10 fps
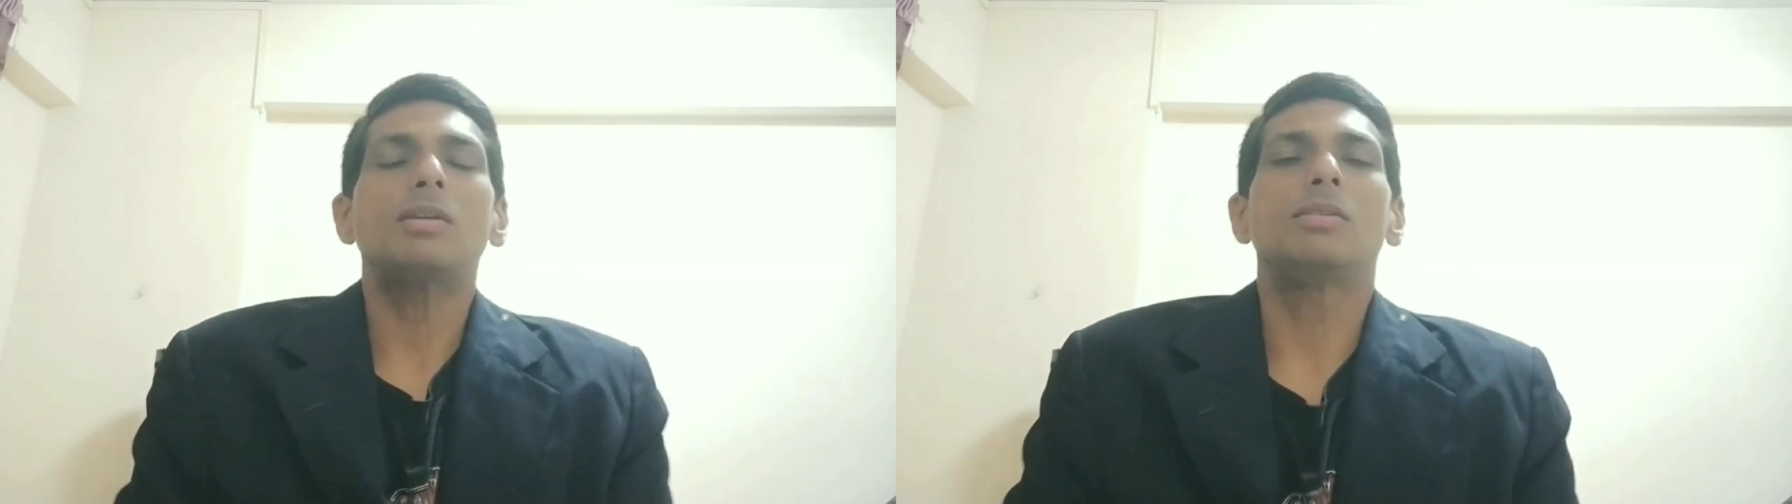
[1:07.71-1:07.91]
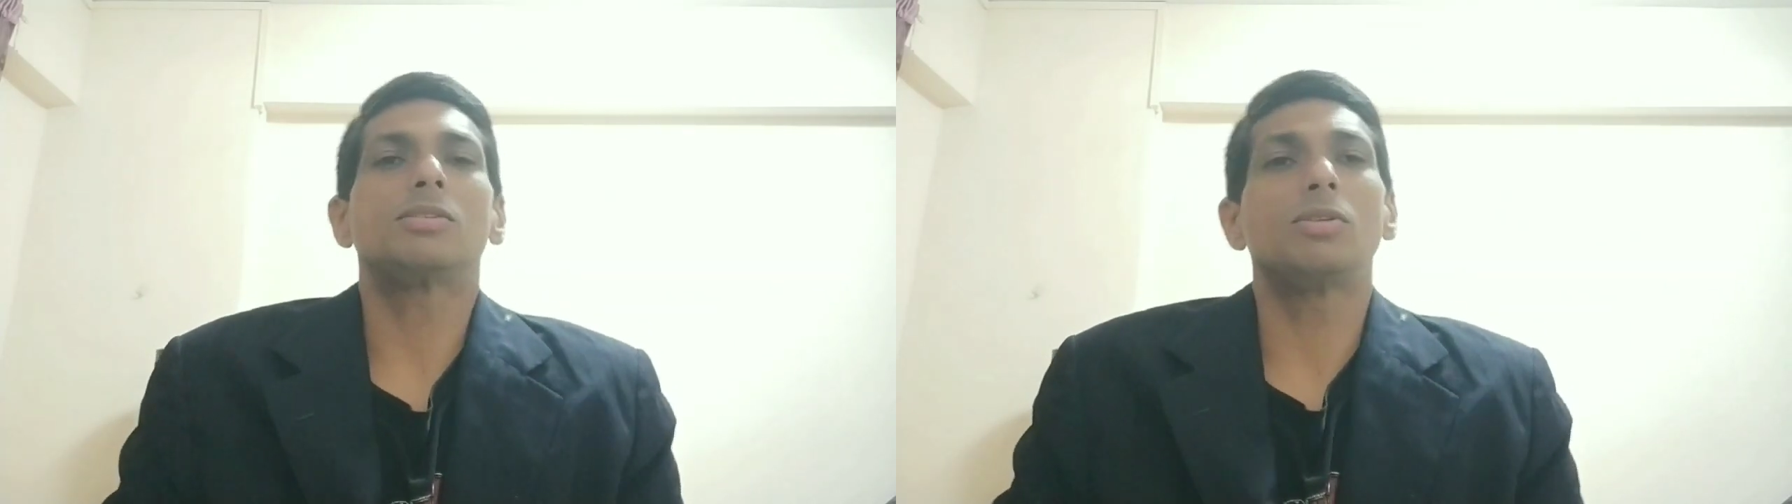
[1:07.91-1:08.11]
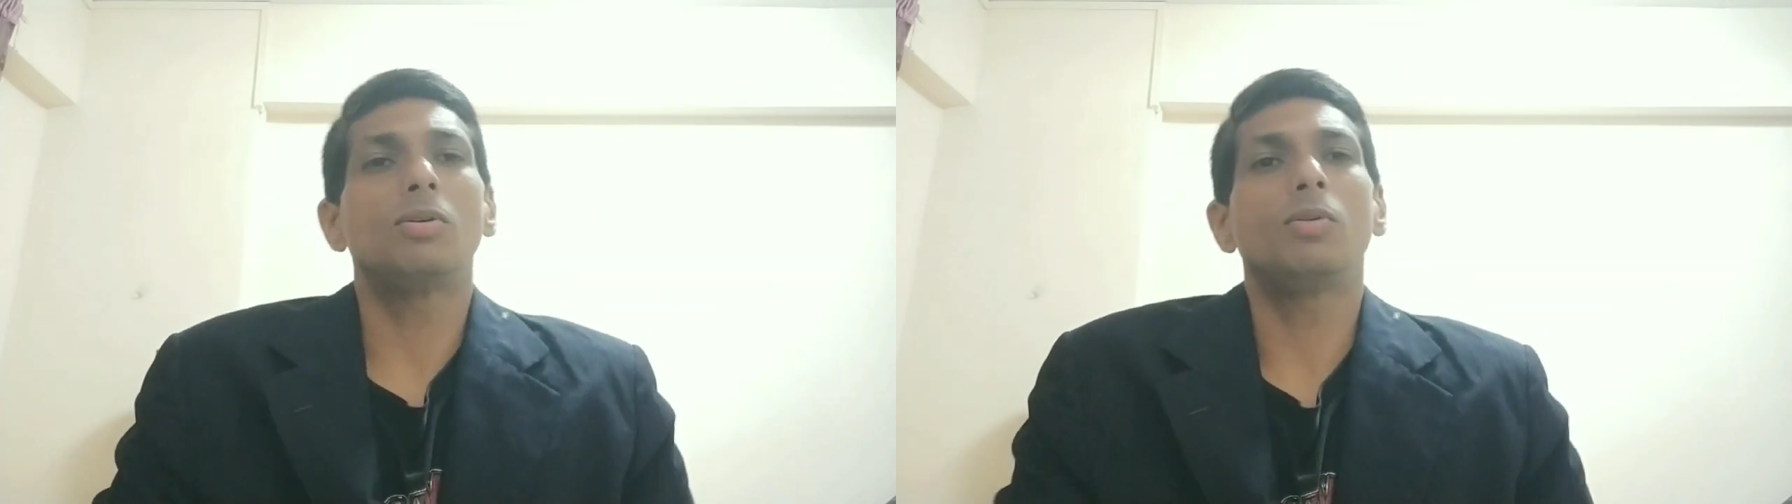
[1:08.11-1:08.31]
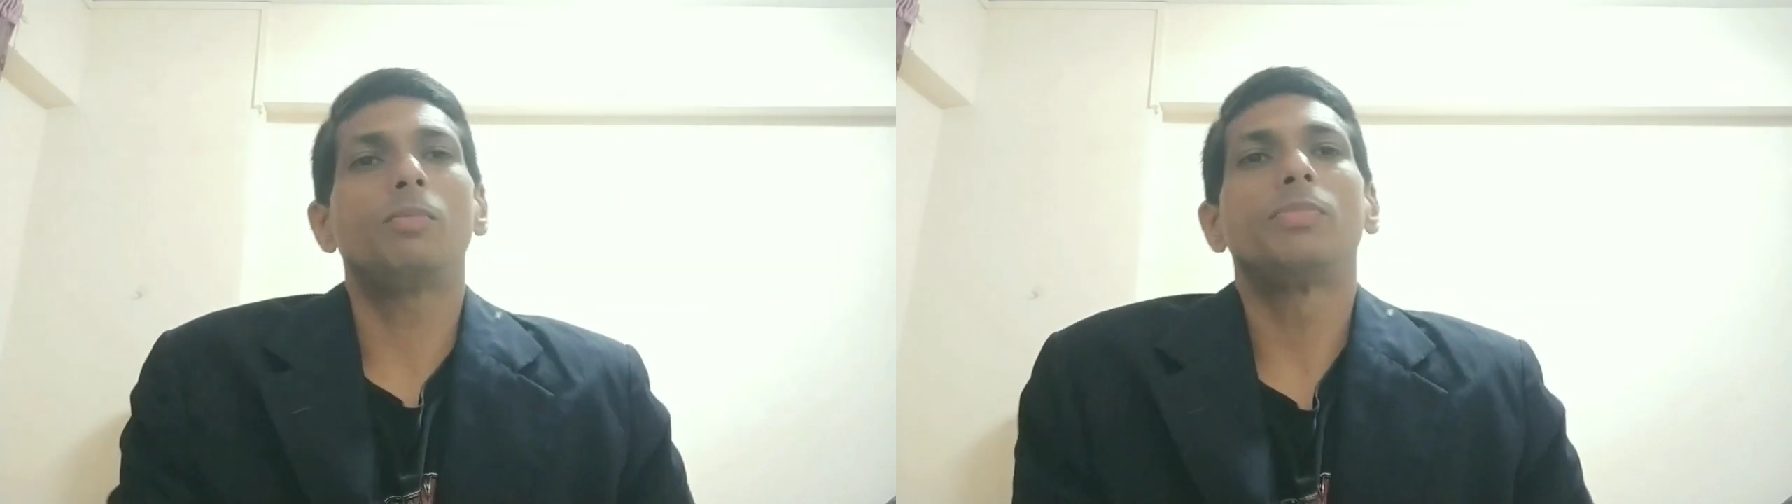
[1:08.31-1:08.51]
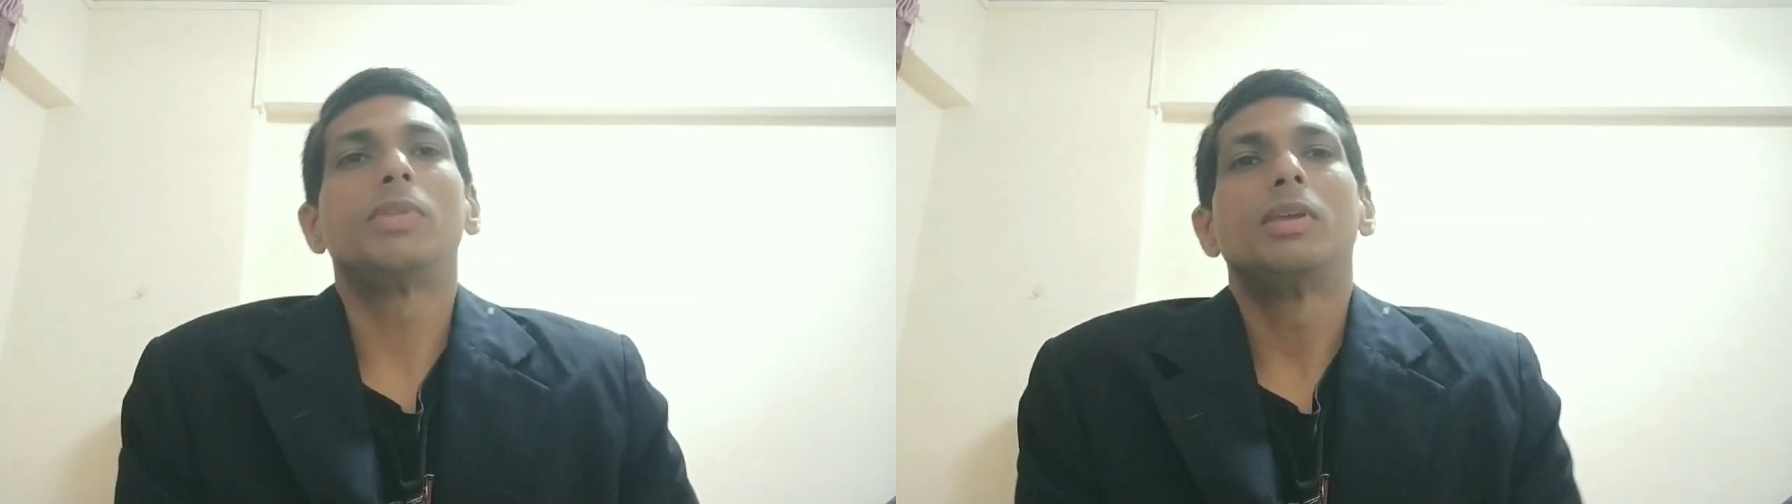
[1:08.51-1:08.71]
So
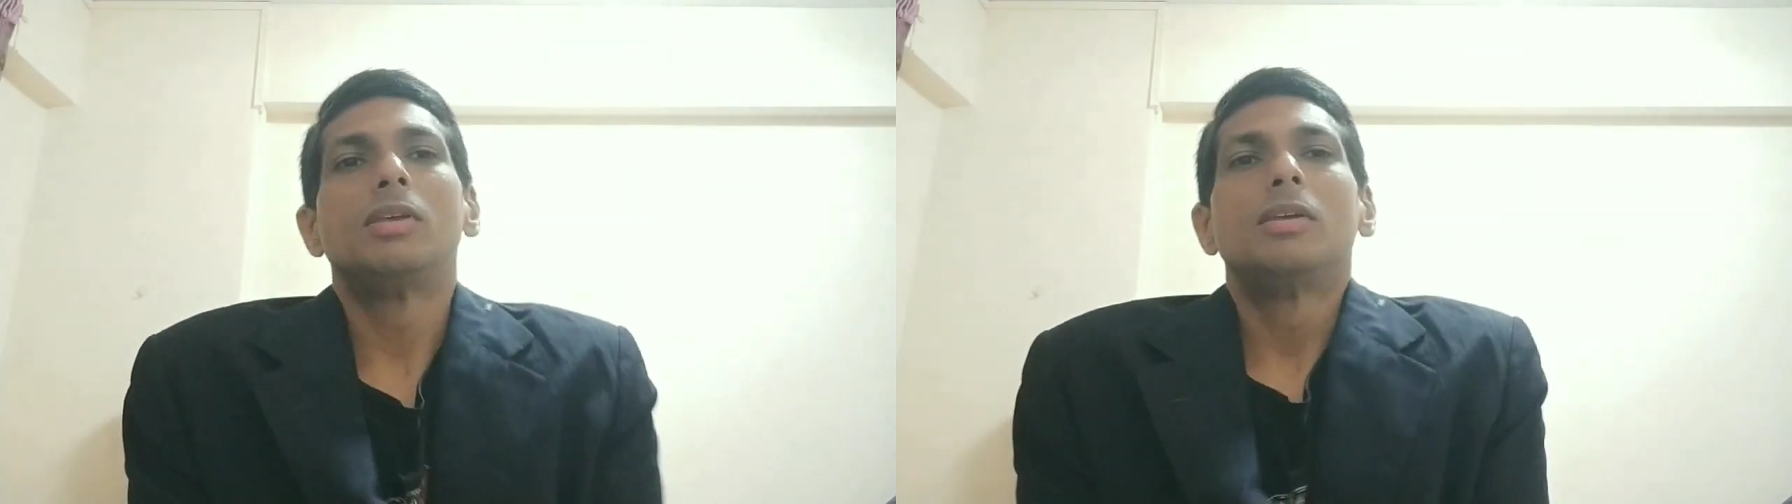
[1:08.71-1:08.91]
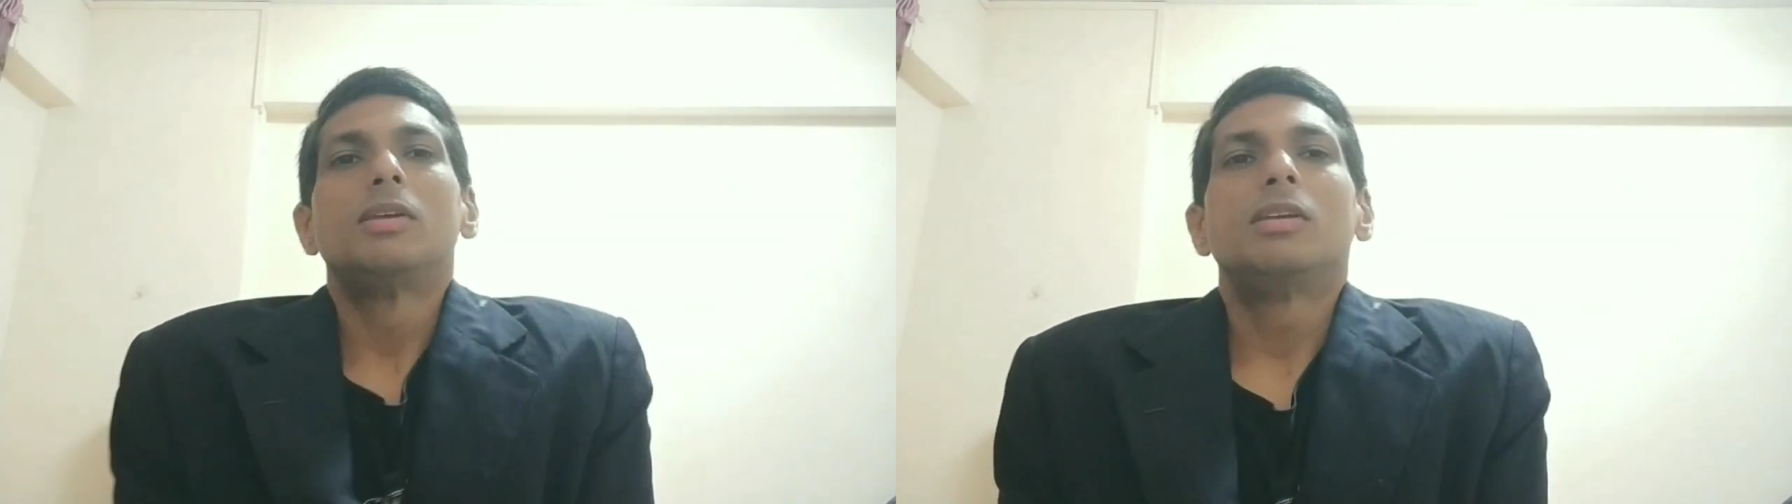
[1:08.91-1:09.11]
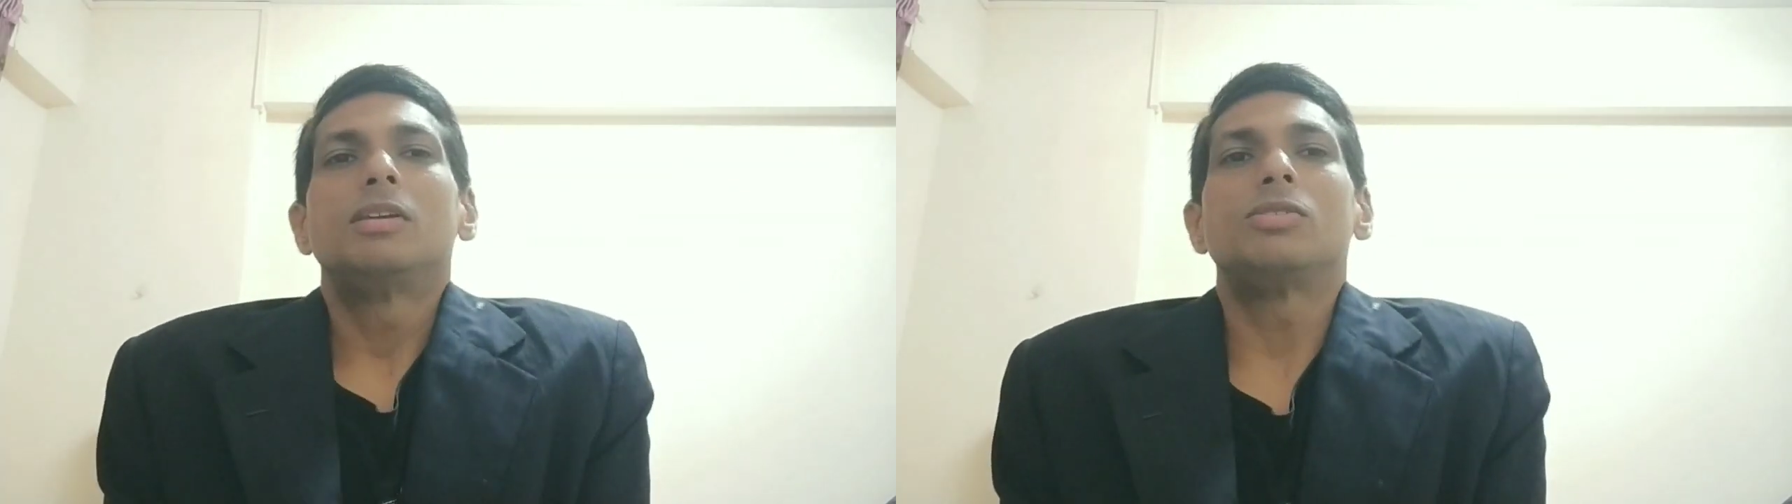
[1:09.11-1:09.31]
it